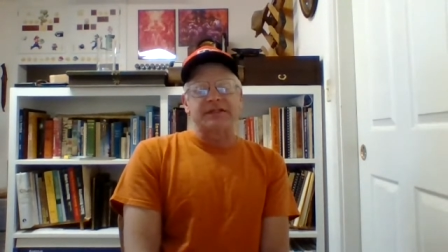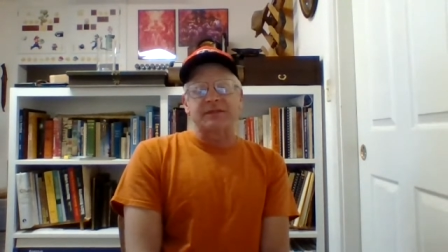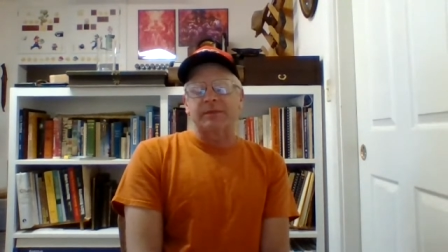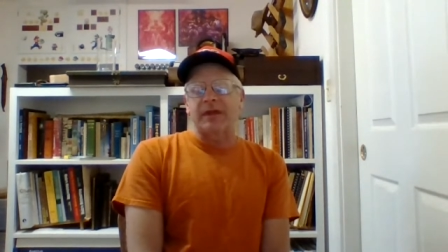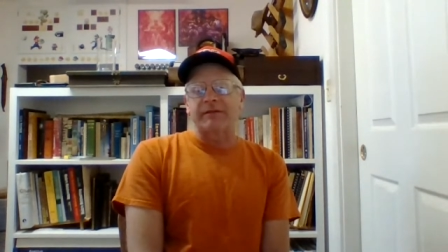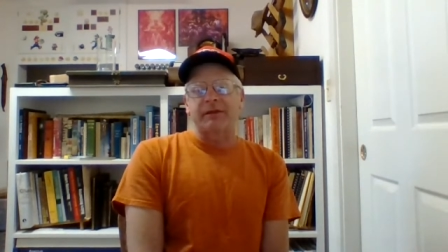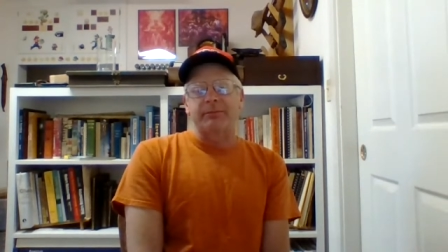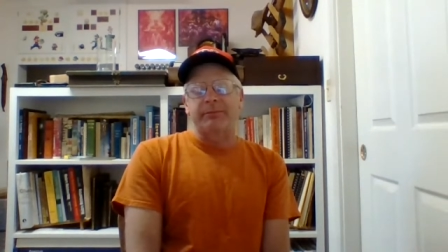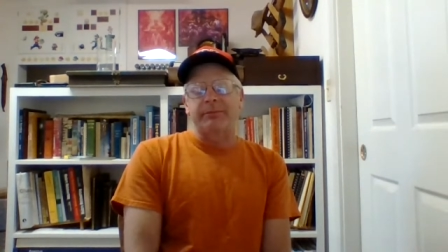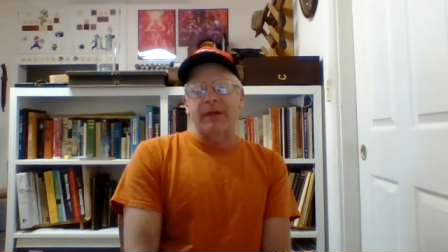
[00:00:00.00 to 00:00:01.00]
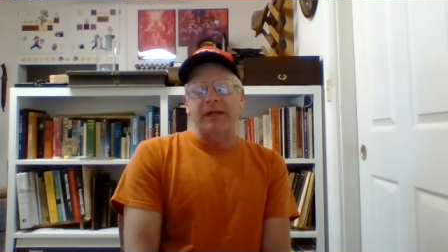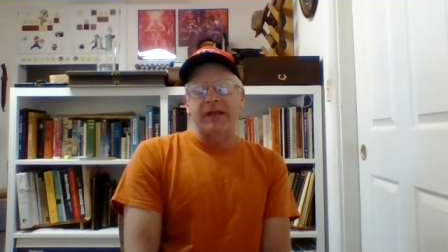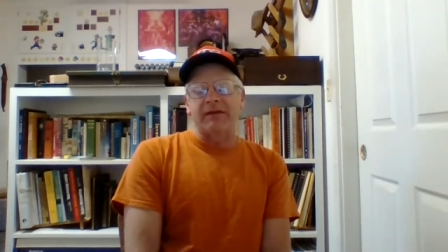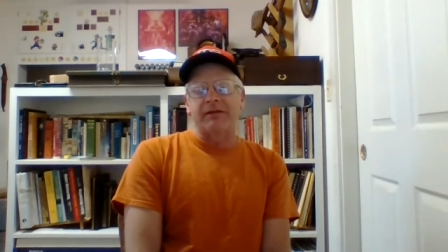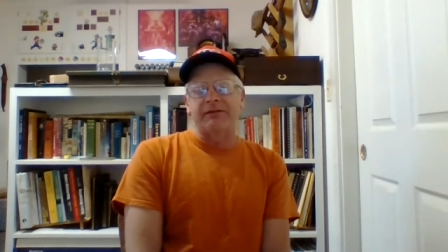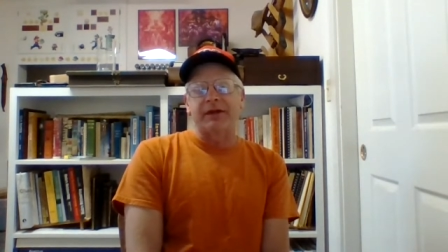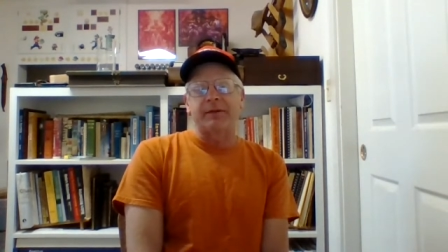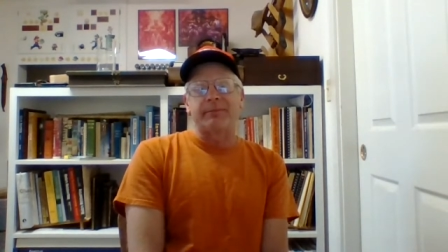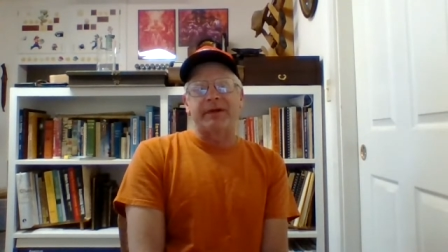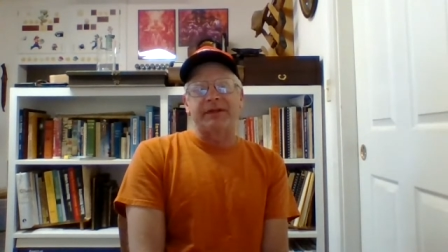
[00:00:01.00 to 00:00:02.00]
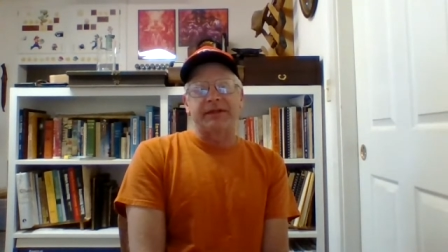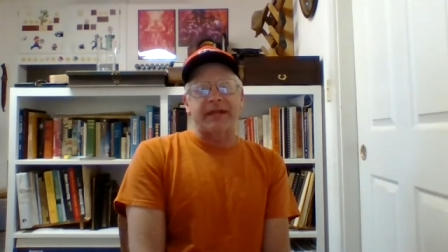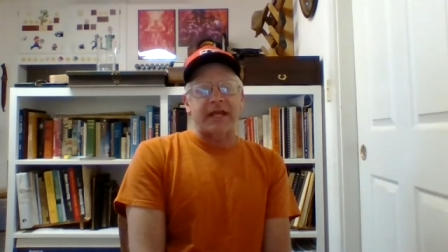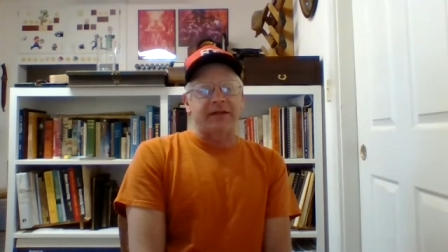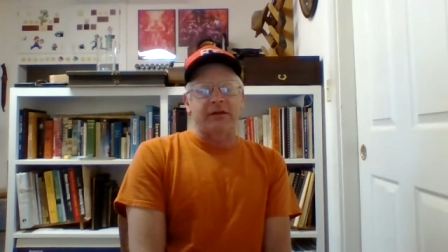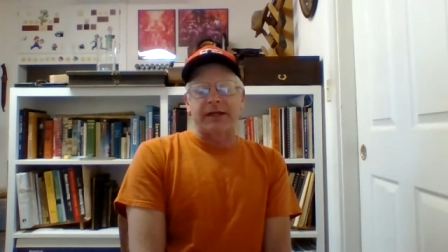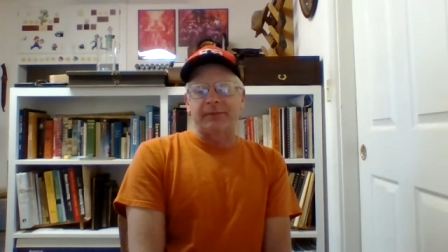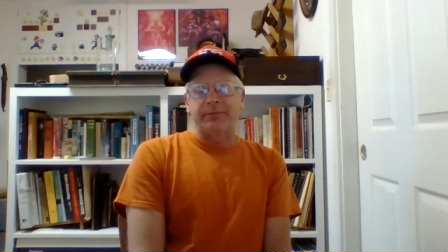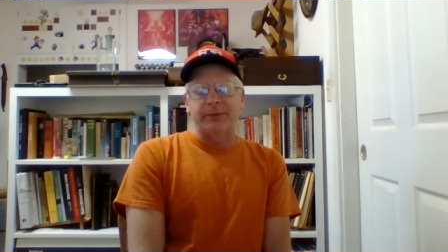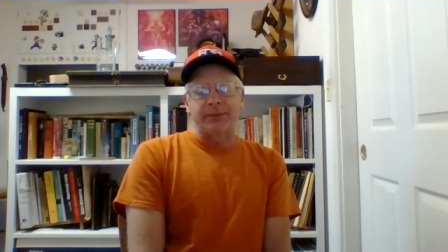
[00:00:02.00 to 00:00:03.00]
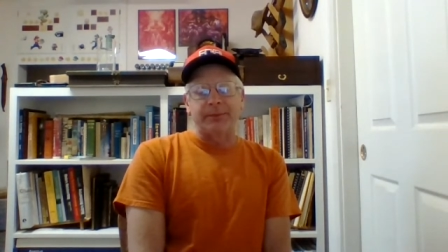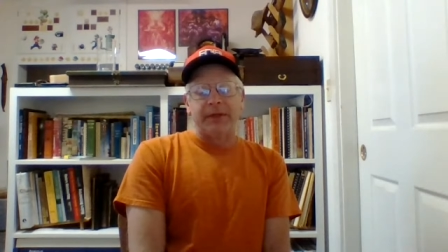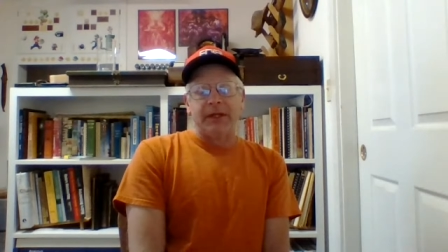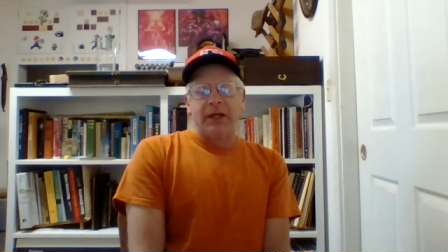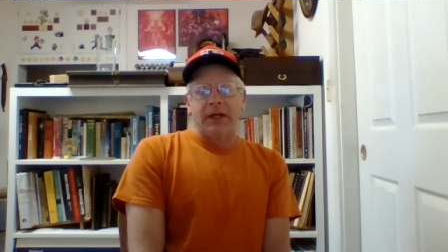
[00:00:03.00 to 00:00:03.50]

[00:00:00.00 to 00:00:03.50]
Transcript: Is when we have a a, a very abundant dandelion bloom,